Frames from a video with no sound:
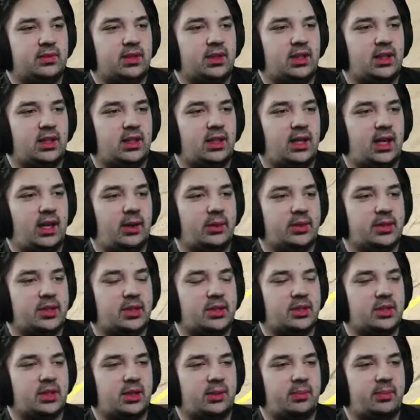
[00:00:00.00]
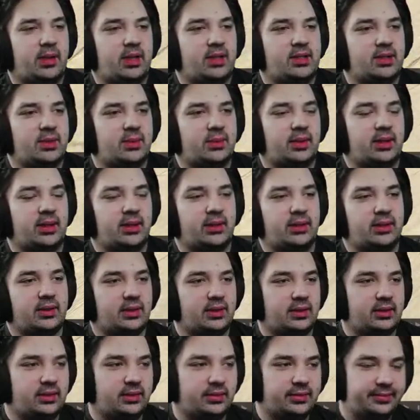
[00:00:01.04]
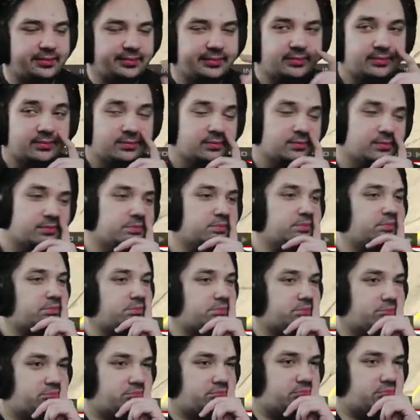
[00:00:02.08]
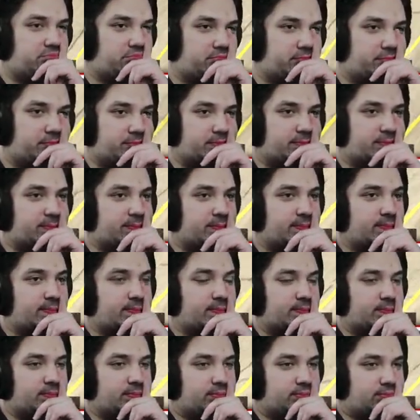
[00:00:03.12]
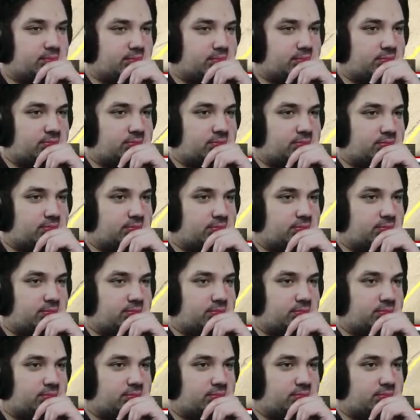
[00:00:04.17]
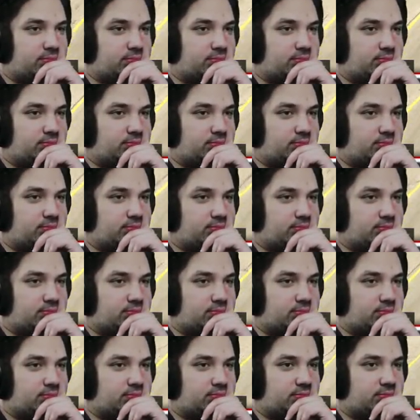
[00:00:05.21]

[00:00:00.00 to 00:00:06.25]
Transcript: Uh, I was just trying to pace yeah, around. Yeah, that sound getting in the way. Hey, we gotta fight for something, all right?